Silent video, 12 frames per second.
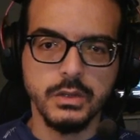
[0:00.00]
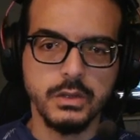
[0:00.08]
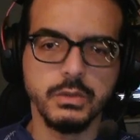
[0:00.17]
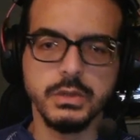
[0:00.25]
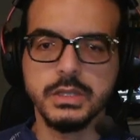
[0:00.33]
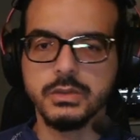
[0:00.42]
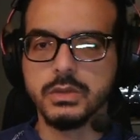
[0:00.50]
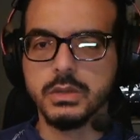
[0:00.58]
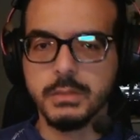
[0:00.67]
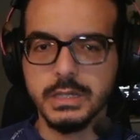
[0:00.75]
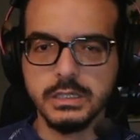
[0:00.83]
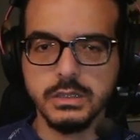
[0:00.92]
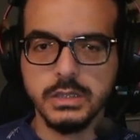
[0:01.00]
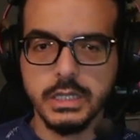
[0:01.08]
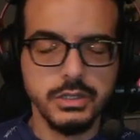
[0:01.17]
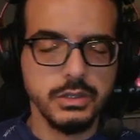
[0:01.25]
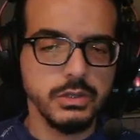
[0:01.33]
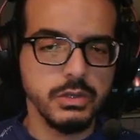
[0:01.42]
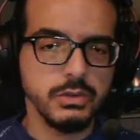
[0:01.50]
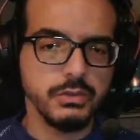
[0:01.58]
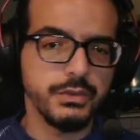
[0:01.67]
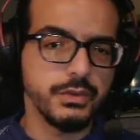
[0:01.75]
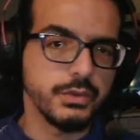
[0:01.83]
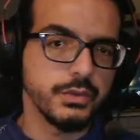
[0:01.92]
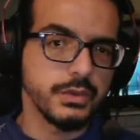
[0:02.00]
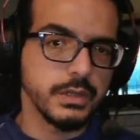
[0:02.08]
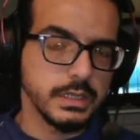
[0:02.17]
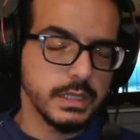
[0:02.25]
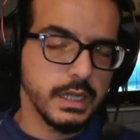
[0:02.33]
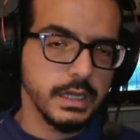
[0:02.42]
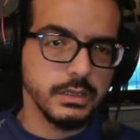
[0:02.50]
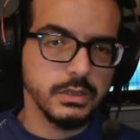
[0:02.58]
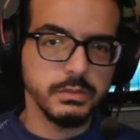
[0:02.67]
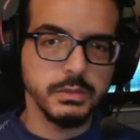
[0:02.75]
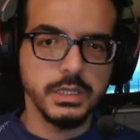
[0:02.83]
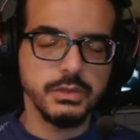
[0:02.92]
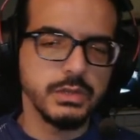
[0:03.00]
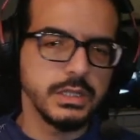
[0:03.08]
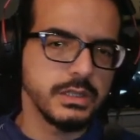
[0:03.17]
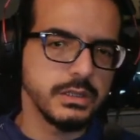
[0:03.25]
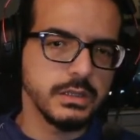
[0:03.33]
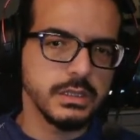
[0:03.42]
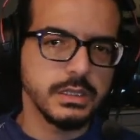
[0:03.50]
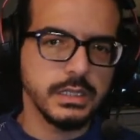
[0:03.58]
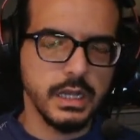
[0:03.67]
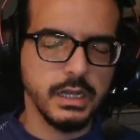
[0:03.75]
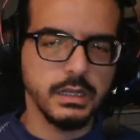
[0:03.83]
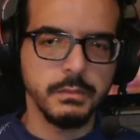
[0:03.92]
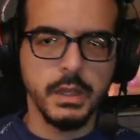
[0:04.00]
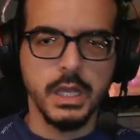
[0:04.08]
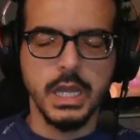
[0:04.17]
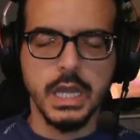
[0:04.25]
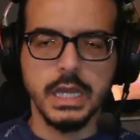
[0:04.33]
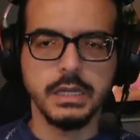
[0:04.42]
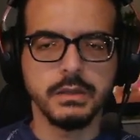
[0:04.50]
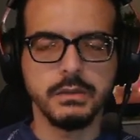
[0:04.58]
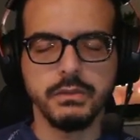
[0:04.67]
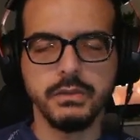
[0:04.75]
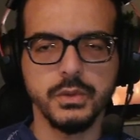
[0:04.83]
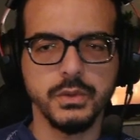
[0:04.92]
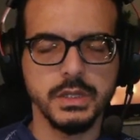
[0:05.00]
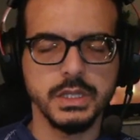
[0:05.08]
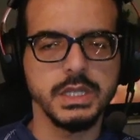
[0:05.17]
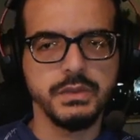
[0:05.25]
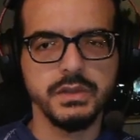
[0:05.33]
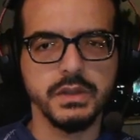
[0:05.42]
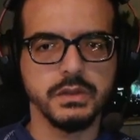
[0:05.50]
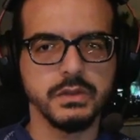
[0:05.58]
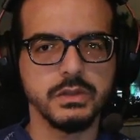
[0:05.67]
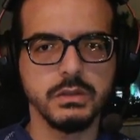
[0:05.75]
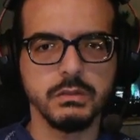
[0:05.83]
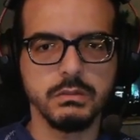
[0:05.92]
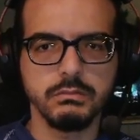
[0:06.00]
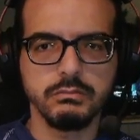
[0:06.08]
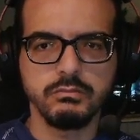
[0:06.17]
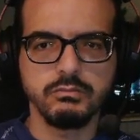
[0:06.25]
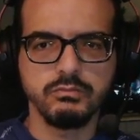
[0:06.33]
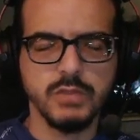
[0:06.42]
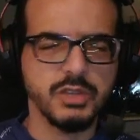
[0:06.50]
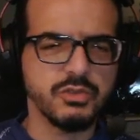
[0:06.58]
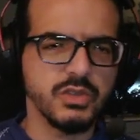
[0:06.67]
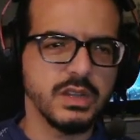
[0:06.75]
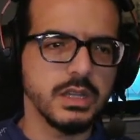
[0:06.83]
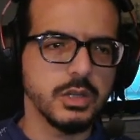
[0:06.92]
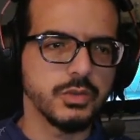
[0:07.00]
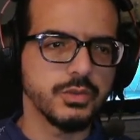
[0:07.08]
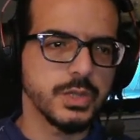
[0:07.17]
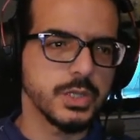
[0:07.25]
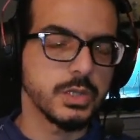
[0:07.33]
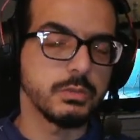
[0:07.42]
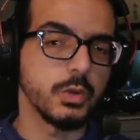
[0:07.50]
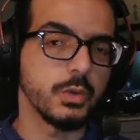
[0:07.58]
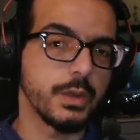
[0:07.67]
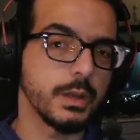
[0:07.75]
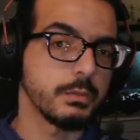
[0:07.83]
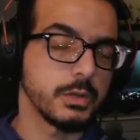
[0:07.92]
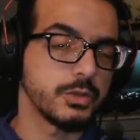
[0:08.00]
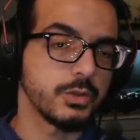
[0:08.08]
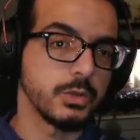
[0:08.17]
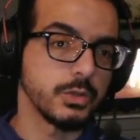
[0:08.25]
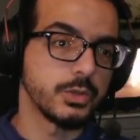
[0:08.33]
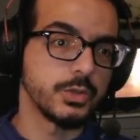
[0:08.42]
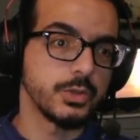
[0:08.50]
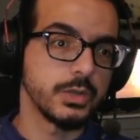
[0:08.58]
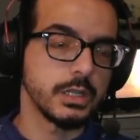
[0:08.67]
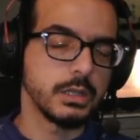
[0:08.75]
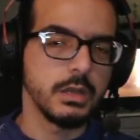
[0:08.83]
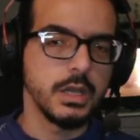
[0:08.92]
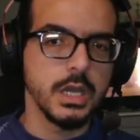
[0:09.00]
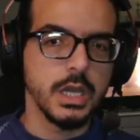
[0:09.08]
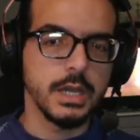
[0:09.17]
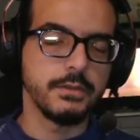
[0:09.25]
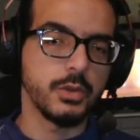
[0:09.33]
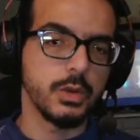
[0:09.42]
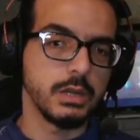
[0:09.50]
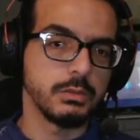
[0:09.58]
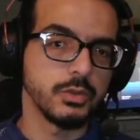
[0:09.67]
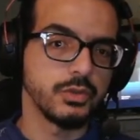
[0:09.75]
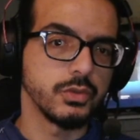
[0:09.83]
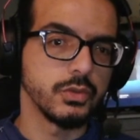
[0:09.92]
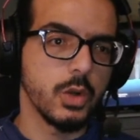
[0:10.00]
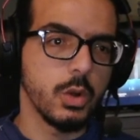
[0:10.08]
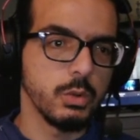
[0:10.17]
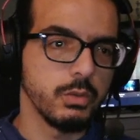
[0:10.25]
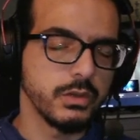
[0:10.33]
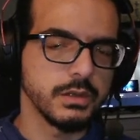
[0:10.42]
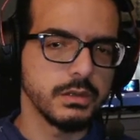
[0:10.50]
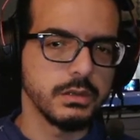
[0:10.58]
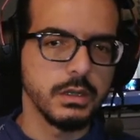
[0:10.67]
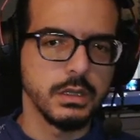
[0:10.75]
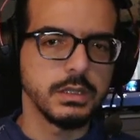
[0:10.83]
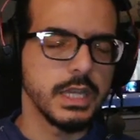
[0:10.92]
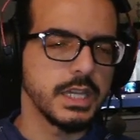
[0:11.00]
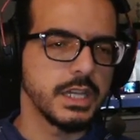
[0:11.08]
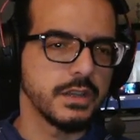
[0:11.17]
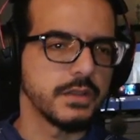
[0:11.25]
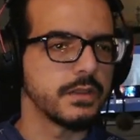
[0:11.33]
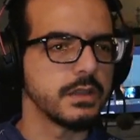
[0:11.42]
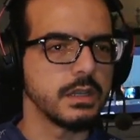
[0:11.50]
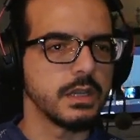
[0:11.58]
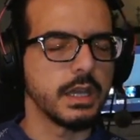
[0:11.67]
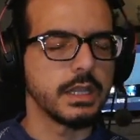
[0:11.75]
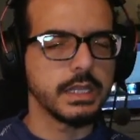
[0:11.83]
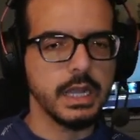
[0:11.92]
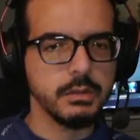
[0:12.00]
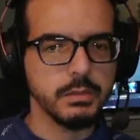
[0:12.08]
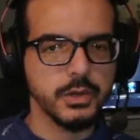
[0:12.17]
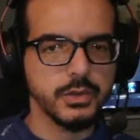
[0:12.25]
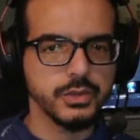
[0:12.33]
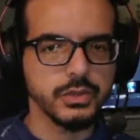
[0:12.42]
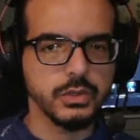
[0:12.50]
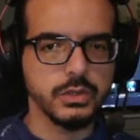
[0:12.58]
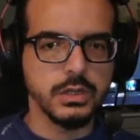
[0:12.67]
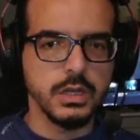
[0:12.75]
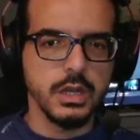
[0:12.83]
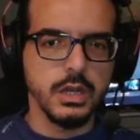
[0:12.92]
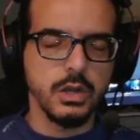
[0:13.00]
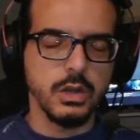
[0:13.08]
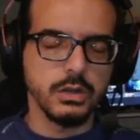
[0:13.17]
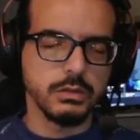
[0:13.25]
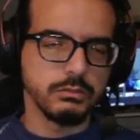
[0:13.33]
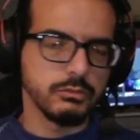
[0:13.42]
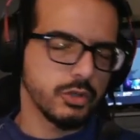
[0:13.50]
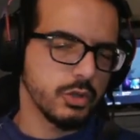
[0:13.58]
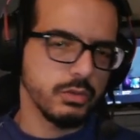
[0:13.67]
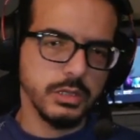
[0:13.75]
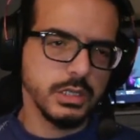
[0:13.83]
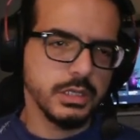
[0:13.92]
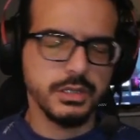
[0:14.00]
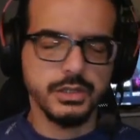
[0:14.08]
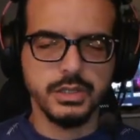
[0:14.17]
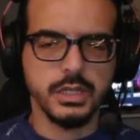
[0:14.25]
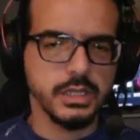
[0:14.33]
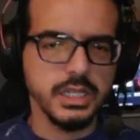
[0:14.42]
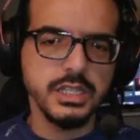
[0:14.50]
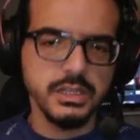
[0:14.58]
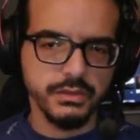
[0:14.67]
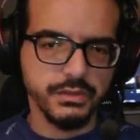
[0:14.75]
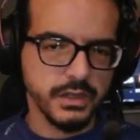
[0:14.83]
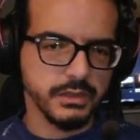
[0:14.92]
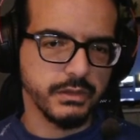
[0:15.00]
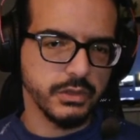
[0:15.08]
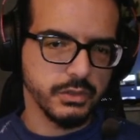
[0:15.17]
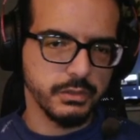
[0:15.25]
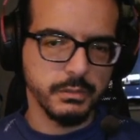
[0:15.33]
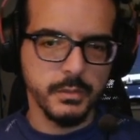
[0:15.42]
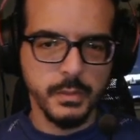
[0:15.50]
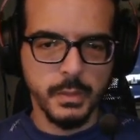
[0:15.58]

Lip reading: So it's recommended to actually go for the attacks to be increasing the attack, and for the defense, not really considerable that much. Look into that if you're able to overtake the attack part. So it's an easy fight for you.